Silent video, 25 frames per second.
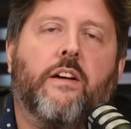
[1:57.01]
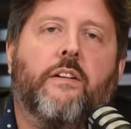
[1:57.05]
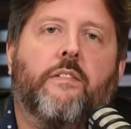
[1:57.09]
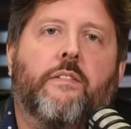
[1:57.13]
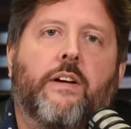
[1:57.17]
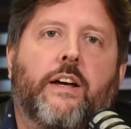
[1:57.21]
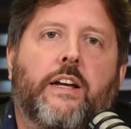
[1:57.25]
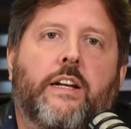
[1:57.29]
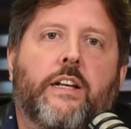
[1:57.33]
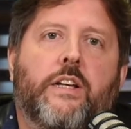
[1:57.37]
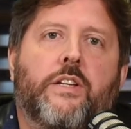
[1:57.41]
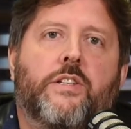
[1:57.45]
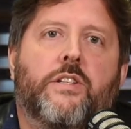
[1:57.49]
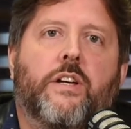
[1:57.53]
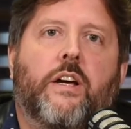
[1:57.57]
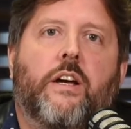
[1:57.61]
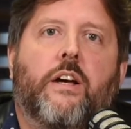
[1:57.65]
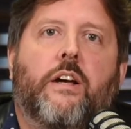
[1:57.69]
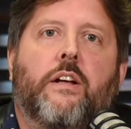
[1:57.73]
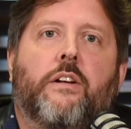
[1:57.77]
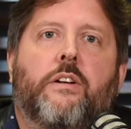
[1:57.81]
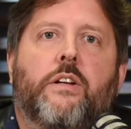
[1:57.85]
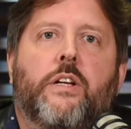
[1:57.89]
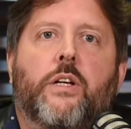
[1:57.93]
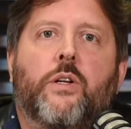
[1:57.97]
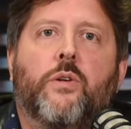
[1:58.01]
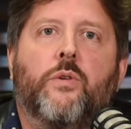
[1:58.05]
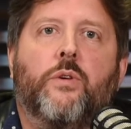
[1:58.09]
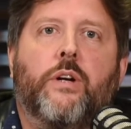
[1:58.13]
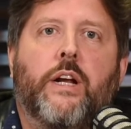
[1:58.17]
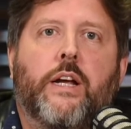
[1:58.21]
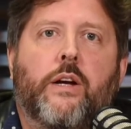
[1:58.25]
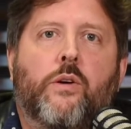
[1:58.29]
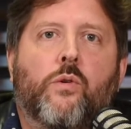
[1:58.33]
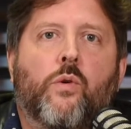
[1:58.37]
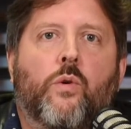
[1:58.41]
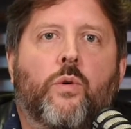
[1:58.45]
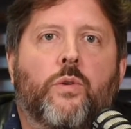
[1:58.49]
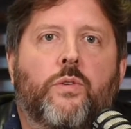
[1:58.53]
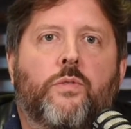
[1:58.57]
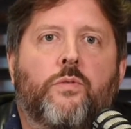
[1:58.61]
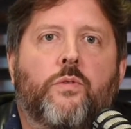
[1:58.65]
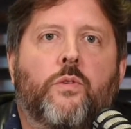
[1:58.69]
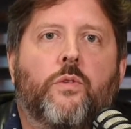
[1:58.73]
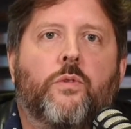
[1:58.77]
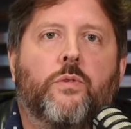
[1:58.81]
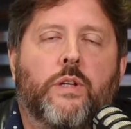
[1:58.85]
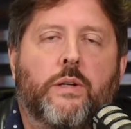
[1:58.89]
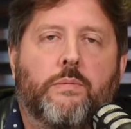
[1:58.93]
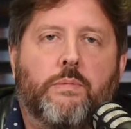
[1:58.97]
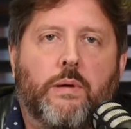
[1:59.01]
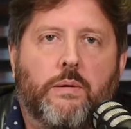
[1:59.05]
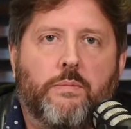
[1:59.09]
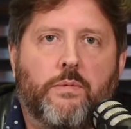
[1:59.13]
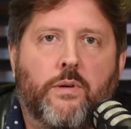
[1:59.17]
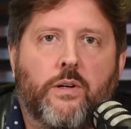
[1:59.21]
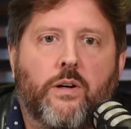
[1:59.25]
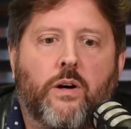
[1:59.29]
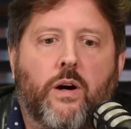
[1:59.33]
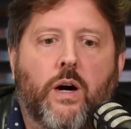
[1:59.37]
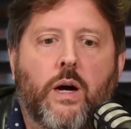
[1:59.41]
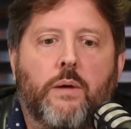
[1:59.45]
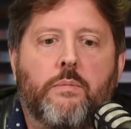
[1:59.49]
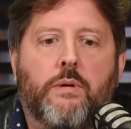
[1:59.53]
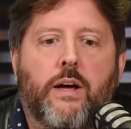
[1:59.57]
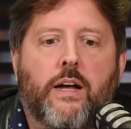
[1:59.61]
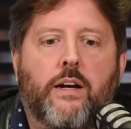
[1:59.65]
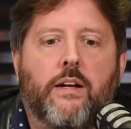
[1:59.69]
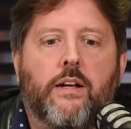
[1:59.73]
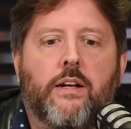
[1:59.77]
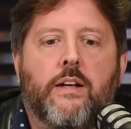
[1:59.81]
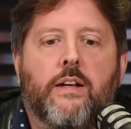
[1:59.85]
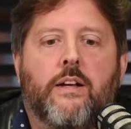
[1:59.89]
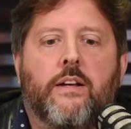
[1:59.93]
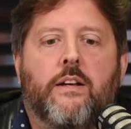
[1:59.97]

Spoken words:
That is a new record for Onder Papegaaiberg.